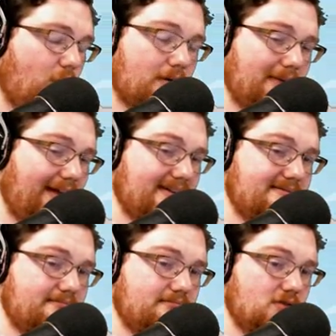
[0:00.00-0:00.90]
or at
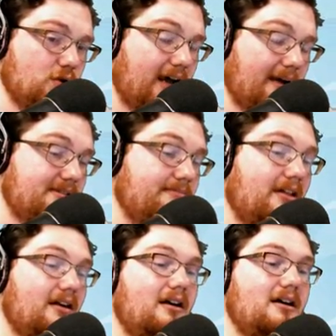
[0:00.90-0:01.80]
least two times.
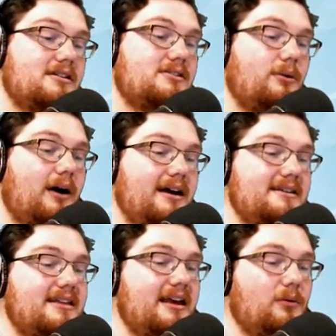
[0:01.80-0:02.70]
So
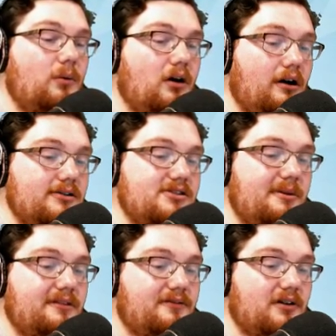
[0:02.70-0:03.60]
Ice Lake will also
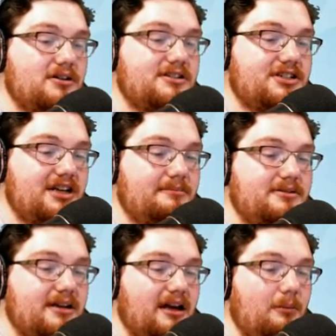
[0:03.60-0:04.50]
be the first
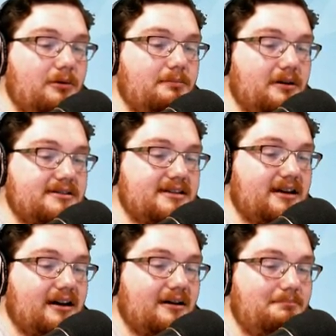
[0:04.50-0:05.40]
chip to come with built,
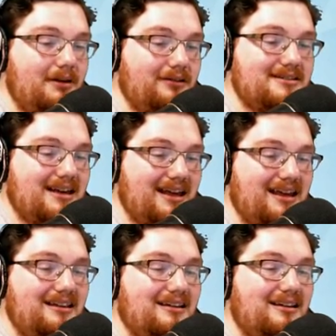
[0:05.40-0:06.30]
uh,
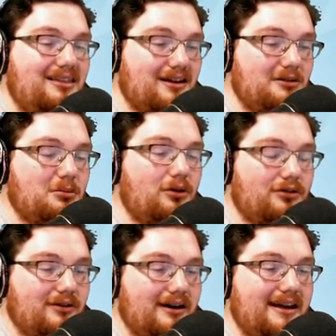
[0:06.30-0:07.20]
built-in
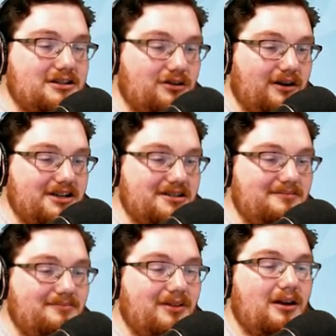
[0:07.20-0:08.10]
Thunderbolt three
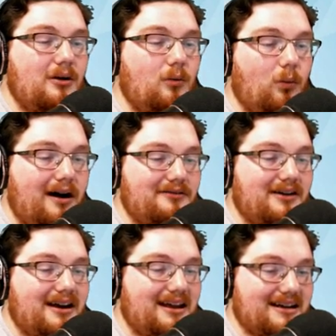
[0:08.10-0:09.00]
integration,
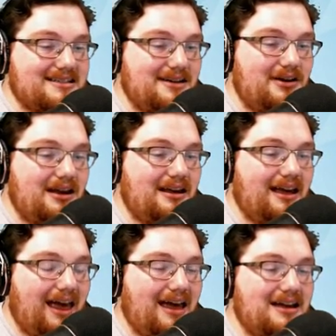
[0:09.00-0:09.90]
Wi-Fi connectivity,
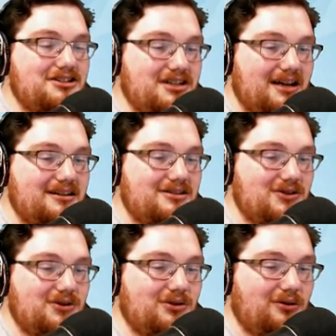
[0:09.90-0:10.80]
and Gen
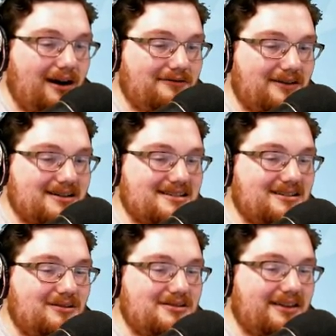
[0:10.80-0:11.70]
two graphics,
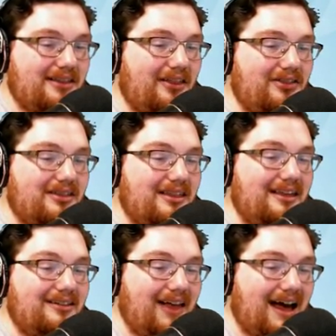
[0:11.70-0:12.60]
saying the,
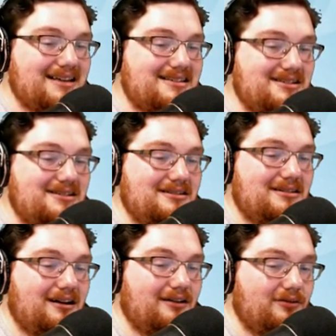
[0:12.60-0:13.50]
the last
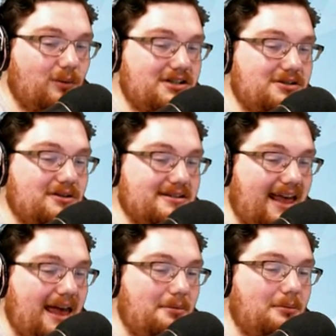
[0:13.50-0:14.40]
of which is
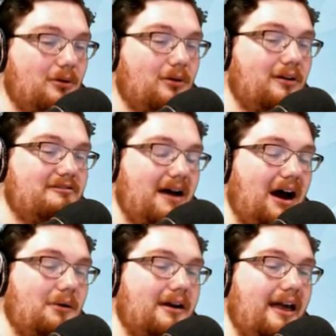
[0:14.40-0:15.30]
capable of
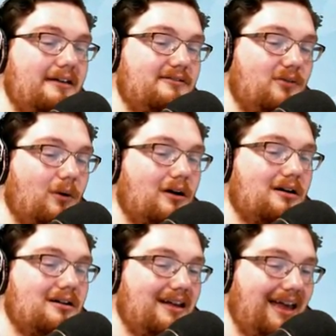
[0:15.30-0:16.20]
powering a
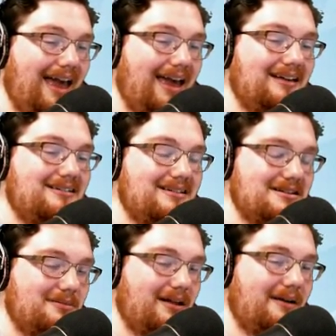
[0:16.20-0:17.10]
four K
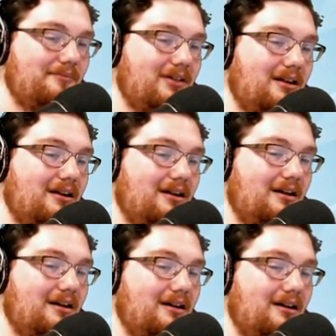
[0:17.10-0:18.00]
display.
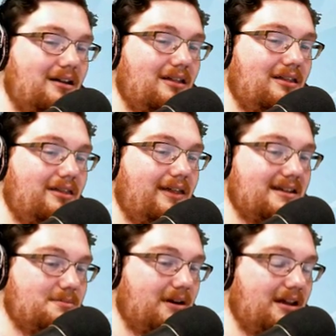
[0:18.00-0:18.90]

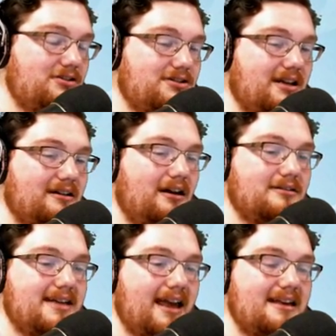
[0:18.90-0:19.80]
That's pretty interesting. You
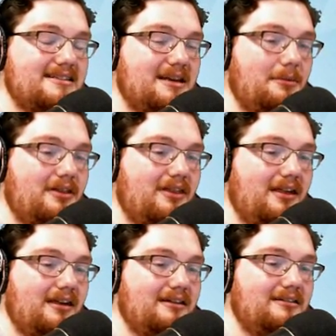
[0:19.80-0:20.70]
know, taking some of
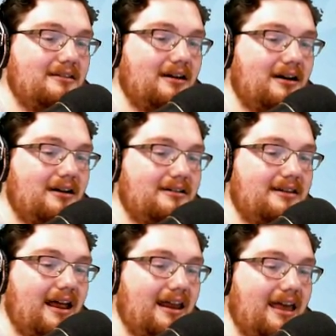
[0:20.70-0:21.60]
the uh,
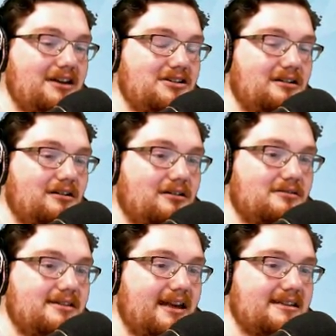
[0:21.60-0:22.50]
dedication,
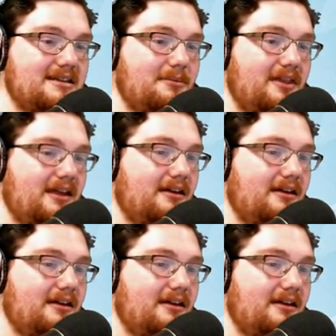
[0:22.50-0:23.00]
or taking some of